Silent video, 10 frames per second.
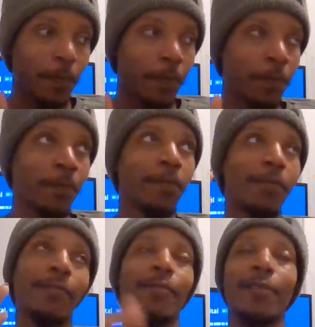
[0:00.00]

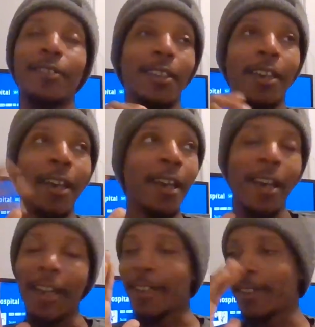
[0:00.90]

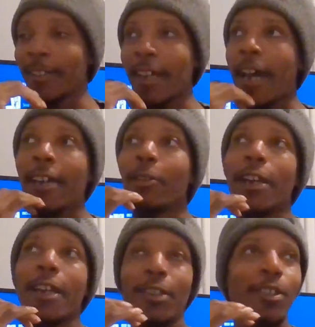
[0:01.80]
it's just, I don't
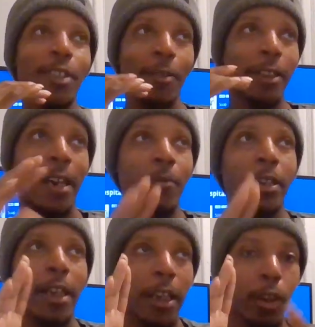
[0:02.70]
know, it's just something that, I
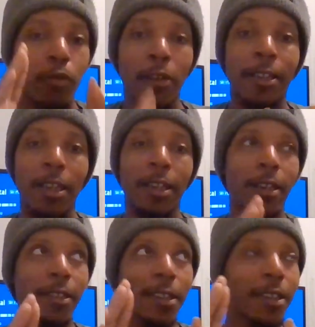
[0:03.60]
mean, and
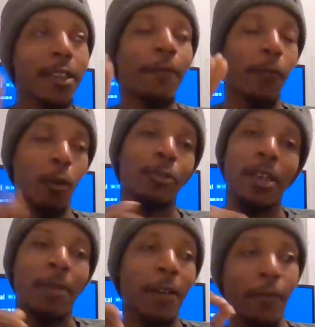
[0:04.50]
granted, this is the first
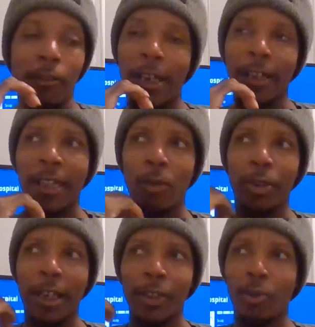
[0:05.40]
time I felt like that
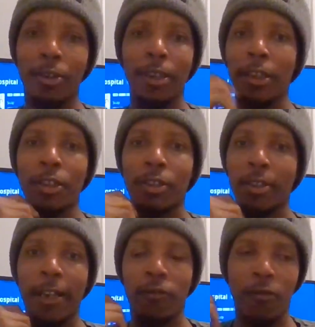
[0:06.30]
when I saw Nina
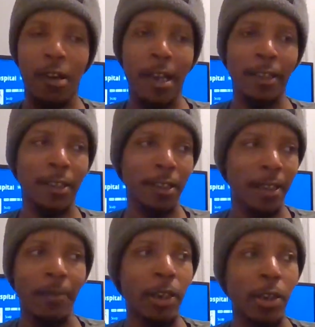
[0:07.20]
just, like, crying and
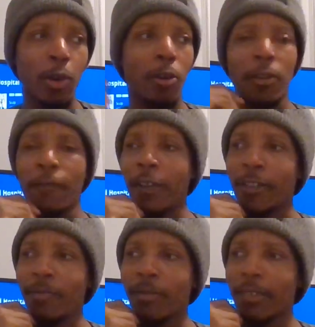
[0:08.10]
slamming the door in her
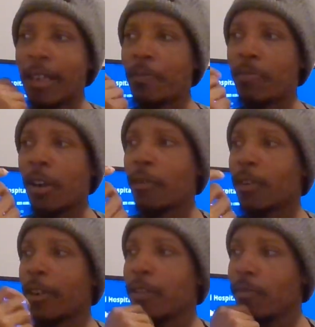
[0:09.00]
face. I'm like,
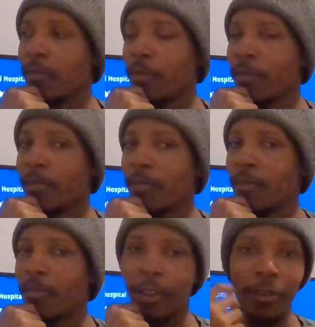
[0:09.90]
bro,
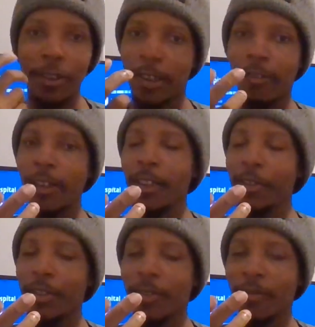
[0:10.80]
are you
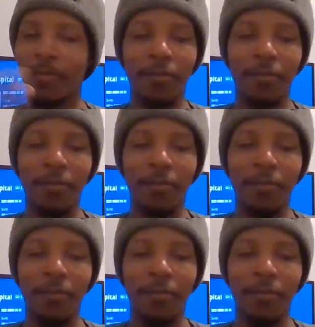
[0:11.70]
serious?